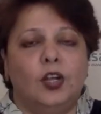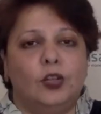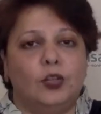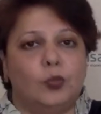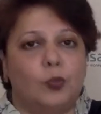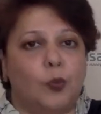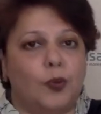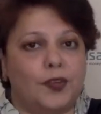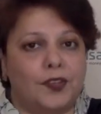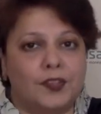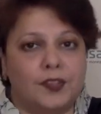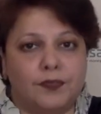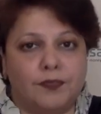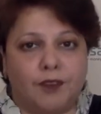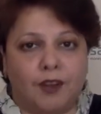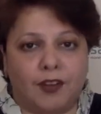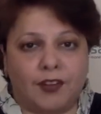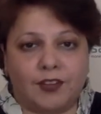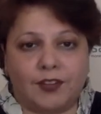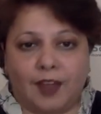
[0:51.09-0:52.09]
So what is the
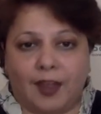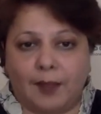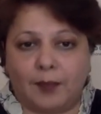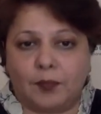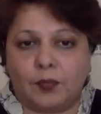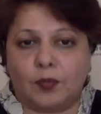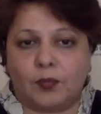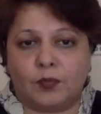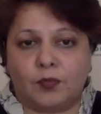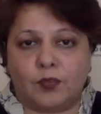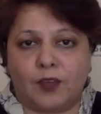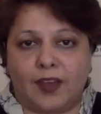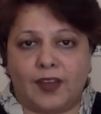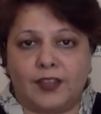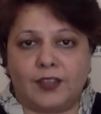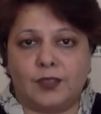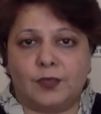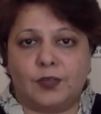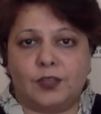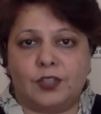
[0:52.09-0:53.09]
fund
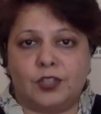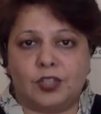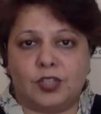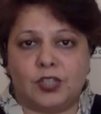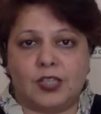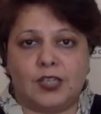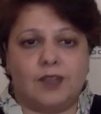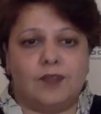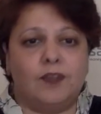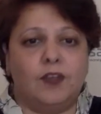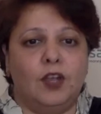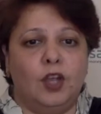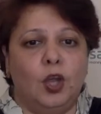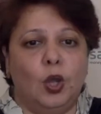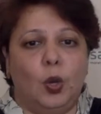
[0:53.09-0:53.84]
trying to achieve?